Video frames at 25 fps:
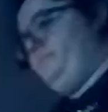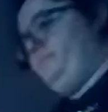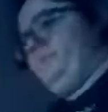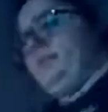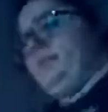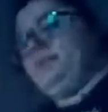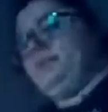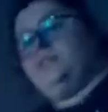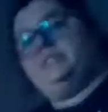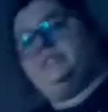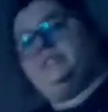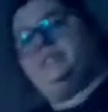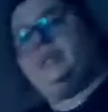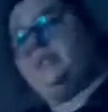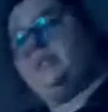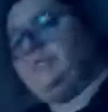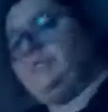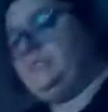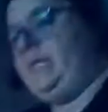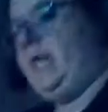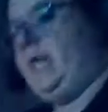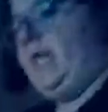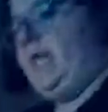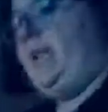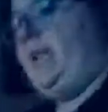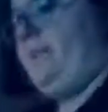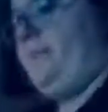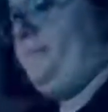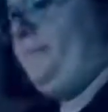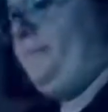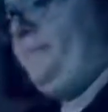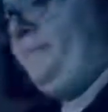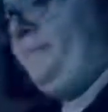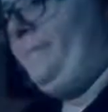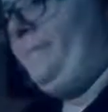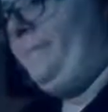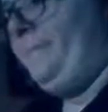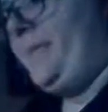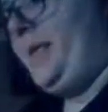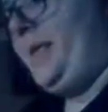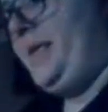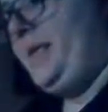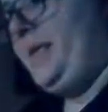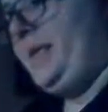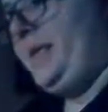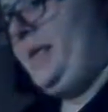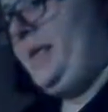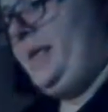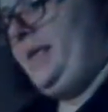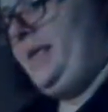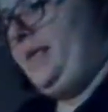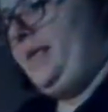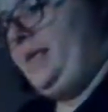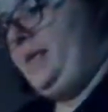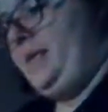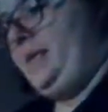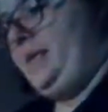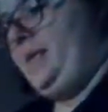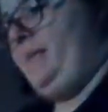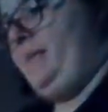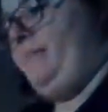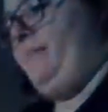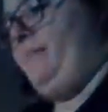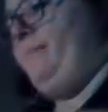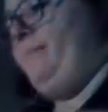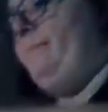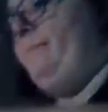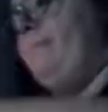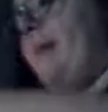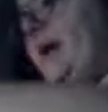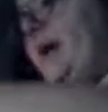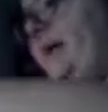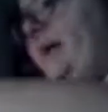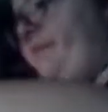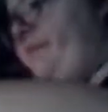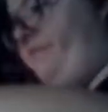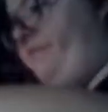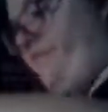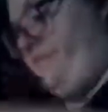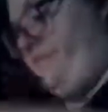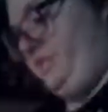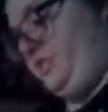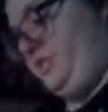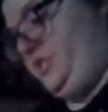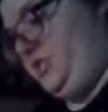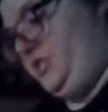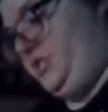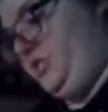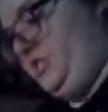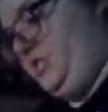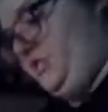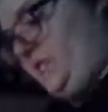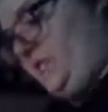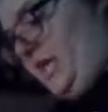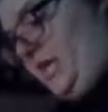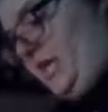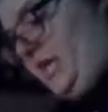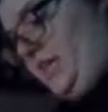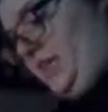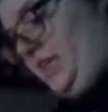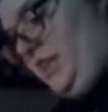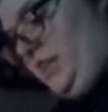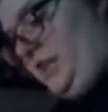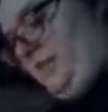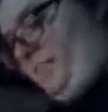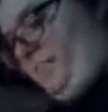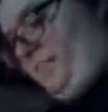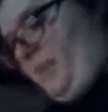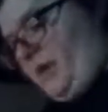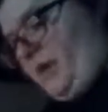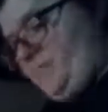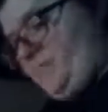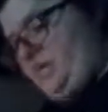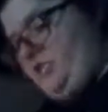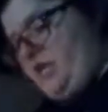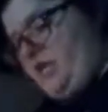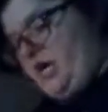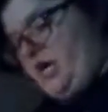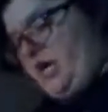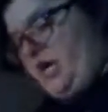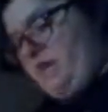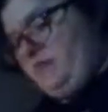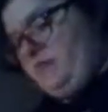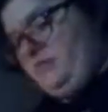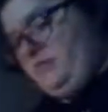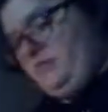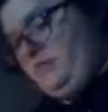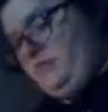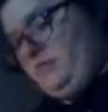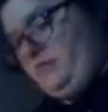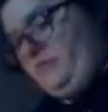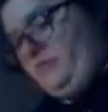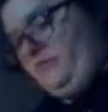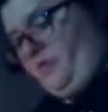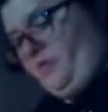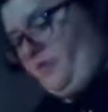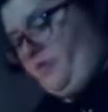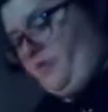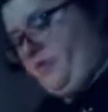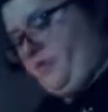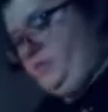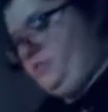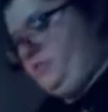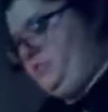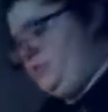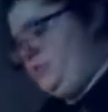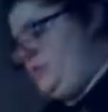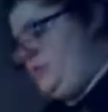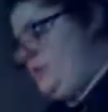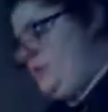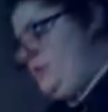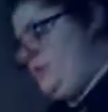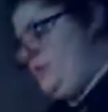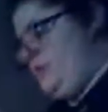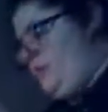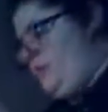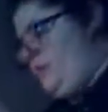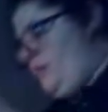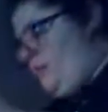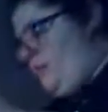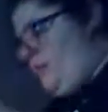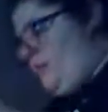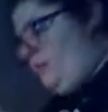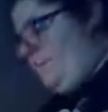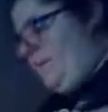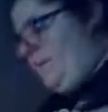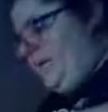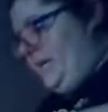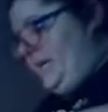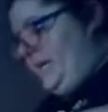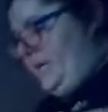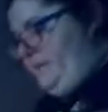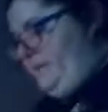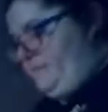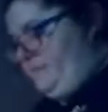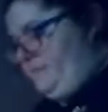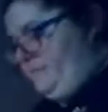because that's the game. My favorite cheese. I love Parmesan, of course, but